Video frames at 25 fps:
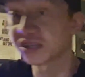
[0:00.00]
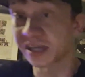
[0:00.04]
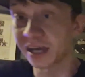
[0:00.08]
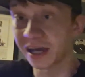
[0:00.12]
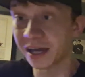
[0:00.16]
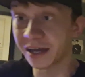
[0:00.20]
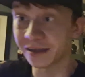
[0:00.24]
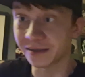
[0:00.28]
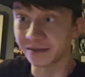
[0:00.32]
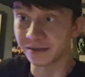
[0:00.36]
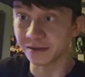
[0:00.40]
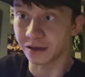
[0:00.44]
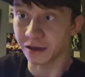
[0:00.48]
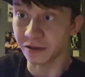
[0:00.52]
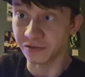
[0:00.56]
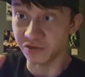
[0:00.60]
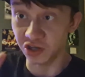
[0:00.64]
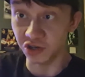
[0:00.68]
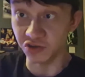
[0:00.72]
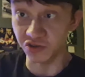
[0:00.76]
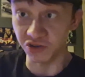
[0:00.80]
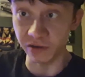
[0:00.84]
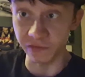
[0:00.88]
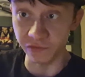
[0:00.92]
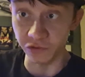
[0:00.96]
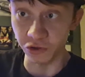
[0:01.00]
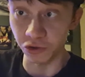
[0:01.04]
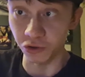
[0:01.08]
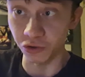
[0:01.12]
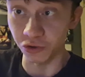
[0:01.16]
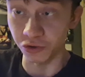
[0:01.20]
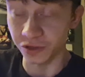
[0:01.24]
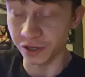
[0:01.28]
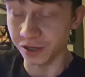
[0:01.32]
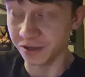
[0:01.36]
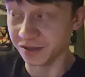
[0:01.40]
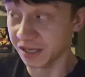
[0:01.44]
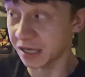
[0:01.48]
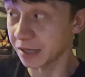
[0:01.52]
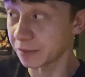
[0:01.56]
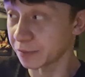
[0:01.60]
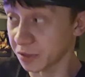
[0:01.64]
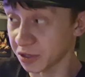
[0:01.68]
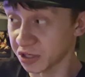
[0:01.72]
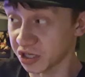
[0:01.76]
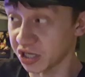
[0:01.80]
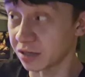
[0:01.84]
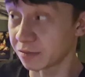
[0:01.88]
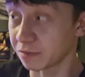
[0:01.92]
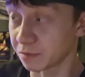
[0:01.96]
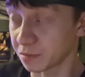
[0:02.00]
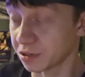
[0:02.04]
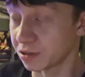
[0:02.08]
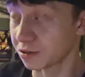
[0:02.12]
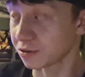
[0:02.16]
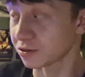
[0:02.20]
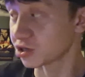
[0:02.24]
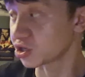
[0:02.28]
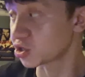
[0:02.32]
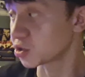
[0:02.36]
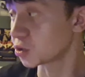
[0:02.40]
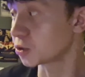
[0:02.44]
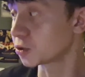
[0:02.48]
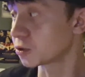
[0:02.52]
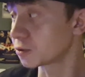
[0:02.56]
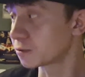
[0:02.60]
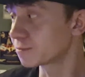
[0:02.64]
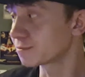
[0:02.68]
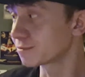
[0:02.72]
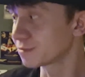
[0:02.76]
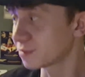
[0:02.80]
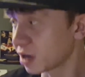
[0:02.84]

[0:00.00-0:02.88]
had, I've just reviewed a 10% beer, so